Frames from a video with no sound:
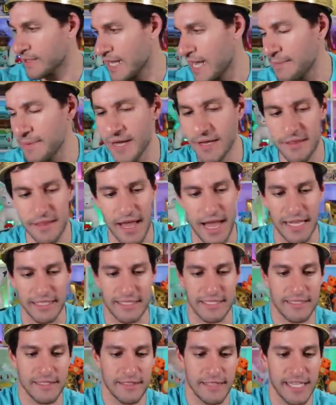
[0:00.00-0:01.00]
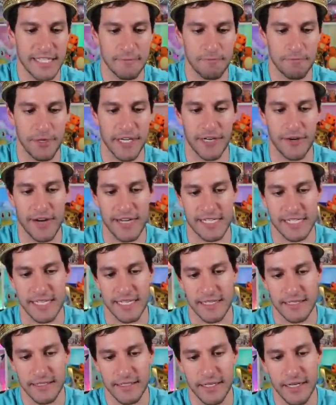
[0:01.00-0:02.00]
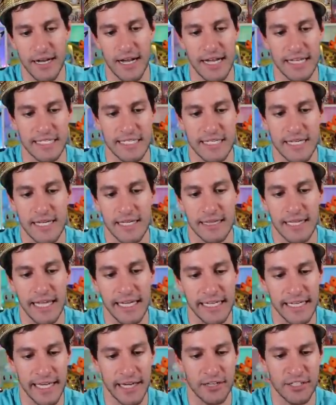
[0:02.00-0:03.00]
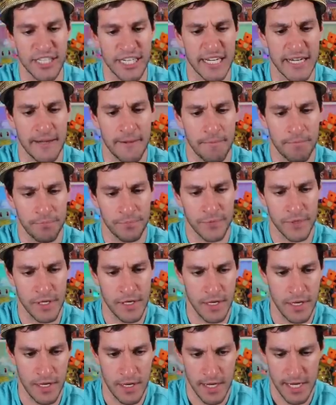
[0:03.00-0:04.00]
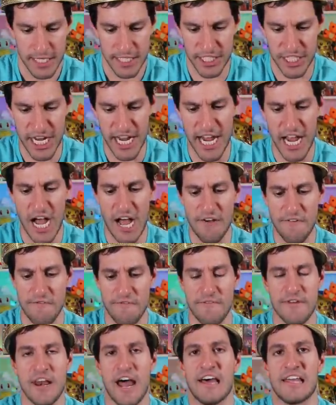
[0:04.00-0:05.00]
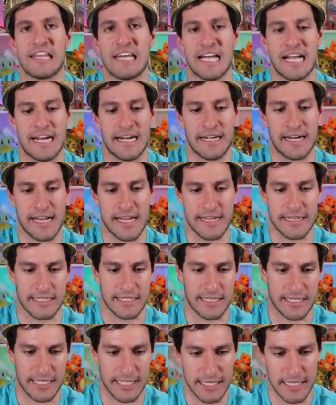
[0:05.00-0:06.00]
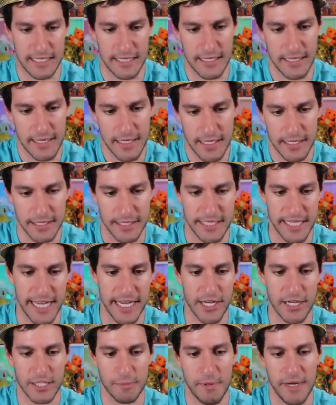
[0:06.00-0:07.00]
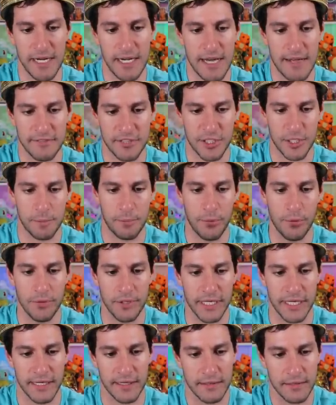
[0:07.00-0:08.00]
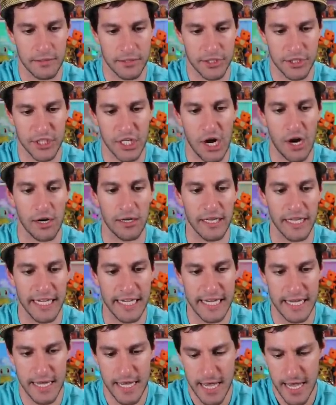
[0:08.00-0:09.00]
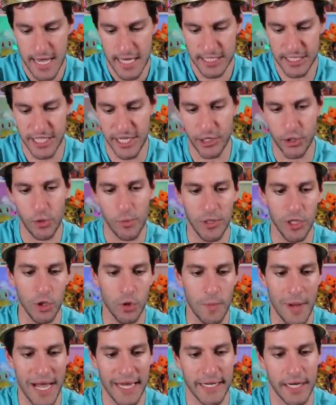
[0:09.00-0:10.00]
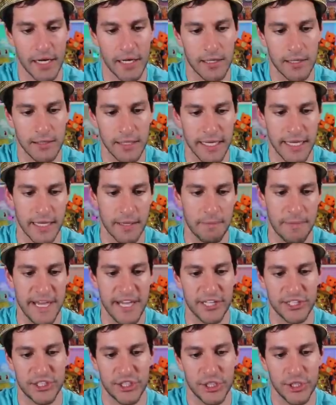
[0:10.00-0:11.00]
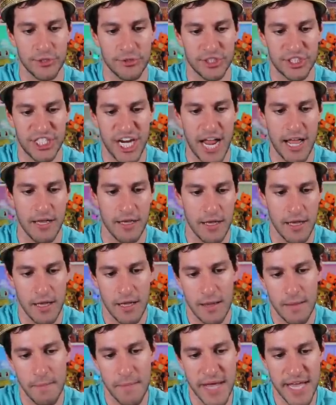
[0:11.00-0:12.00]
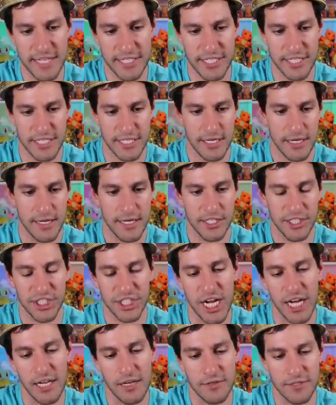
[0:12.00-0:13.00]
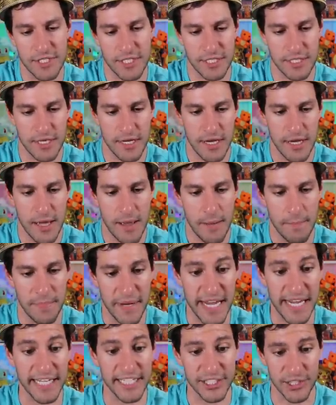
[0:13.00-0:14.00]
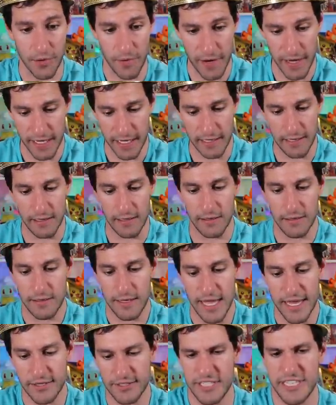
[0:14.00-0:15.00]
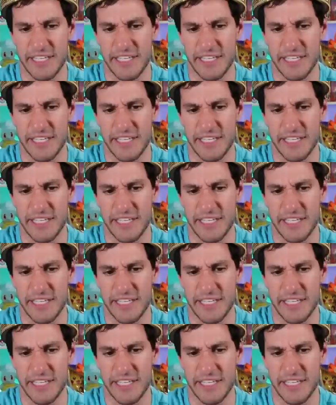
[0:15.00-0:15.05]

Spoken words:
how about that? That's pretty crazy. Good odds. Lightning Energy, Sea of Nothingness, Diggersby Loves to Pudding, Starly, Skidoomaloo My Darling, Pikachu, Jih, Miss, Shellos, Beedrill. I don't